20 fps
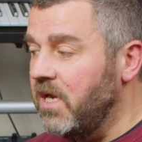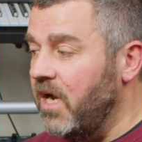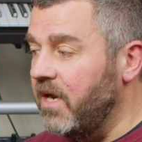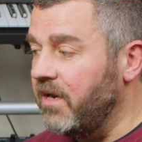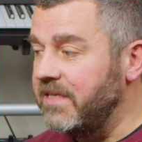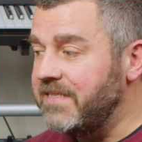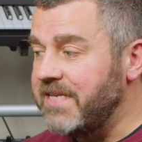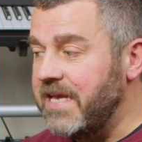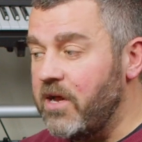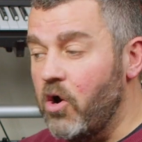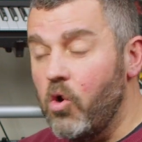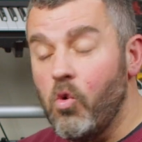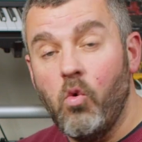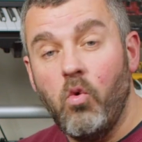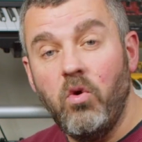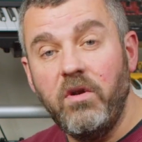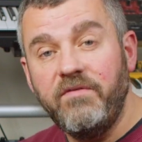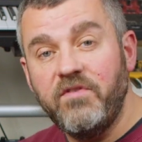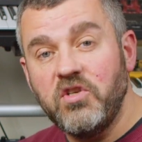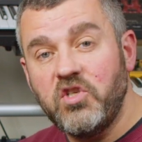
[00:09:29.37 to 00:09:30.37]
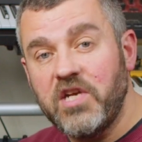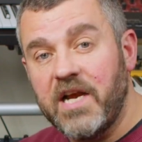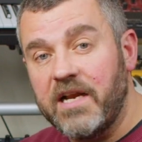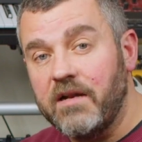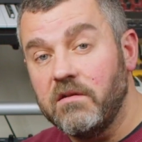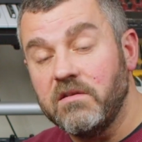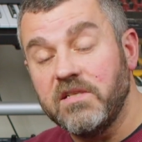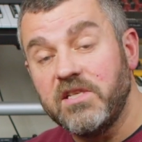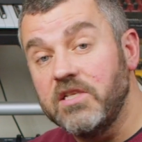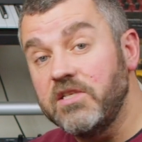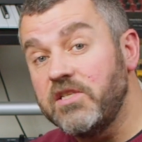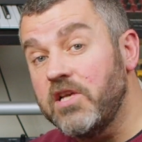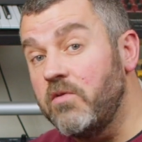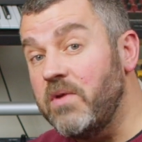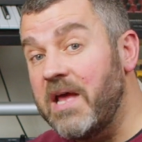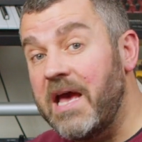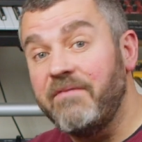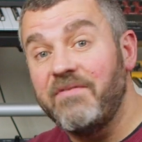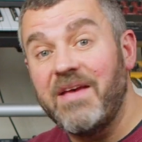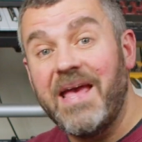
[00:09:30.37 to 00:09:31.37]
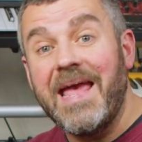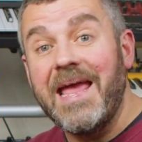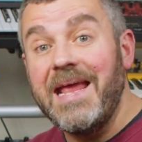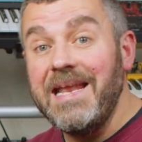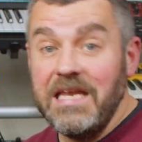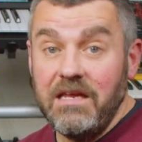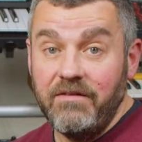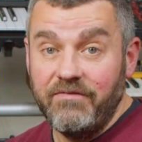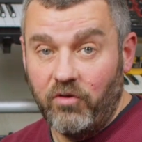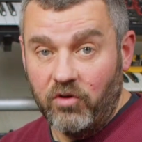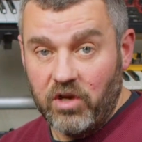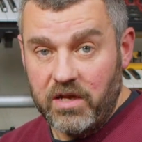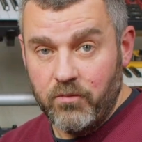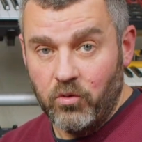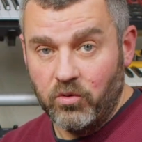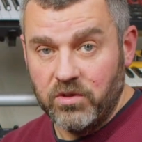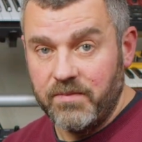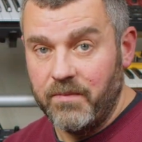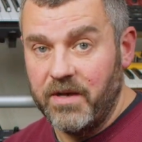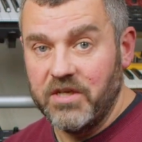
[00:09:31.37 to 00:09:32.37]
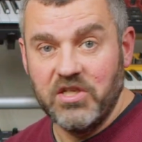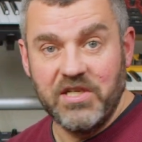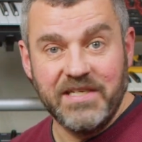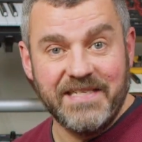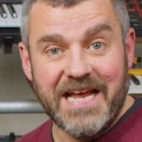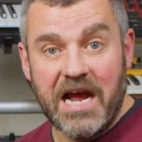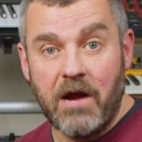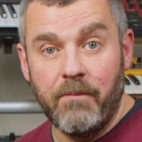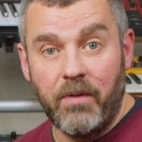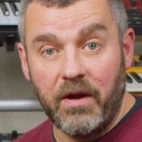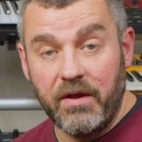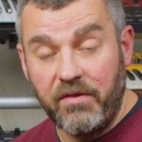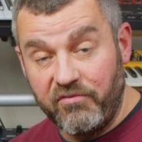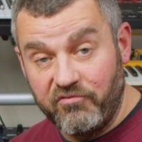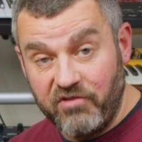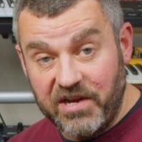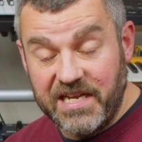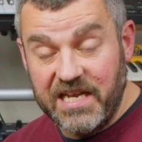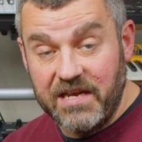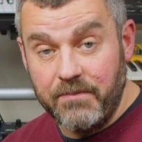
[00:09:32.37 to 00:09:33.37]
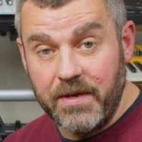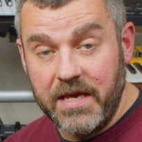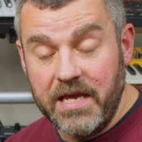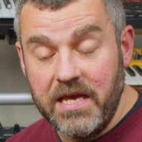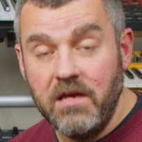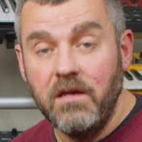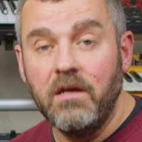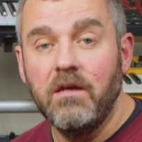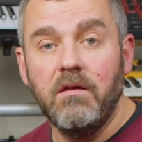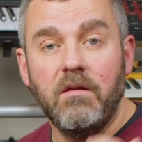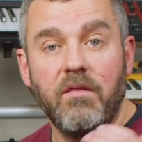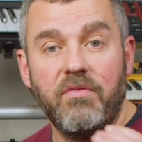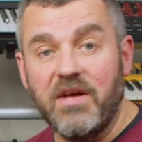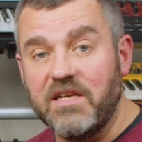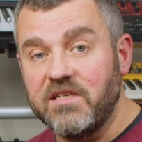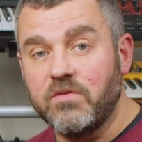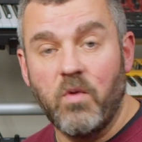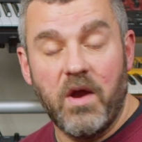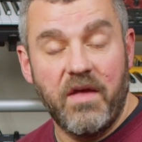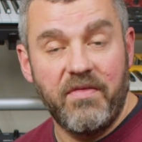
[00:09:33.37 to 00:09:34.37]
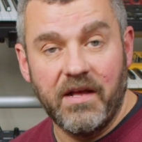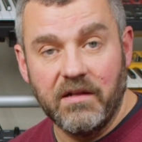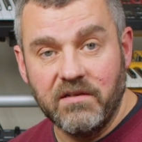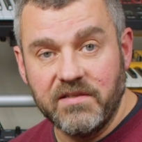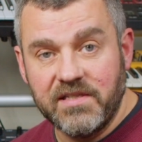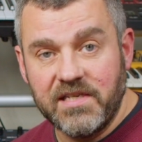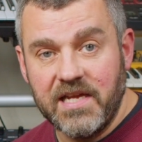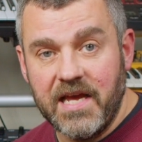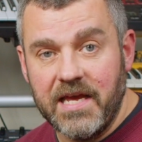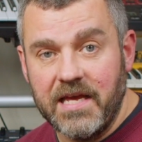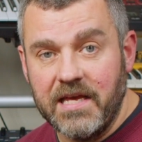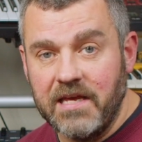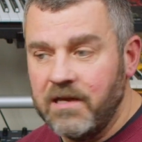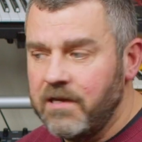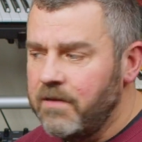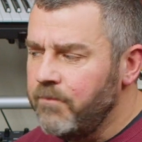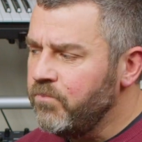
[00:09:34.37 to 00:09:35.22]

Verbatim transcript: and I take all of the channels that don't have any volume automation down by 3 dB, that's where they'll stay.